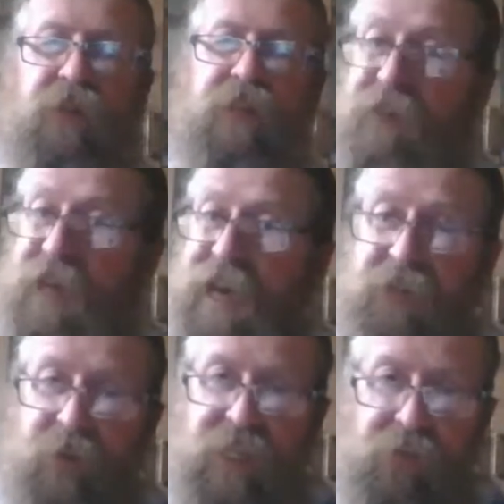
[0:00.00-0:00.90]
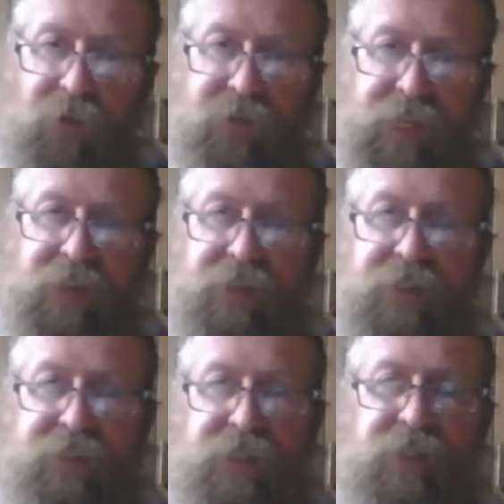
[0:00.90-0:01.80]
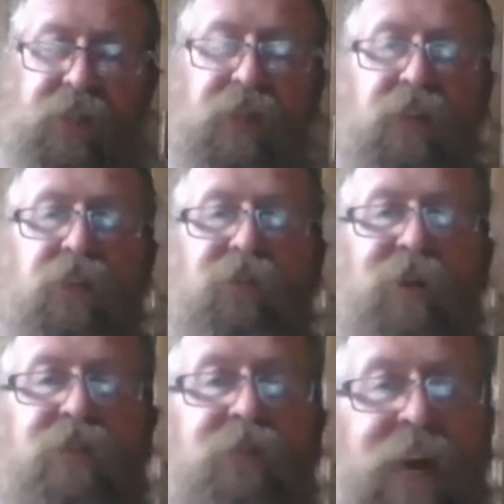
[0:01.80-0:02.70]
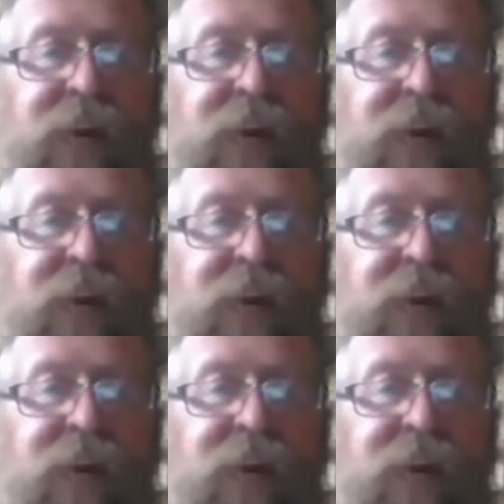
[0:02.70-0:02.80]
And as we all know, there's the 12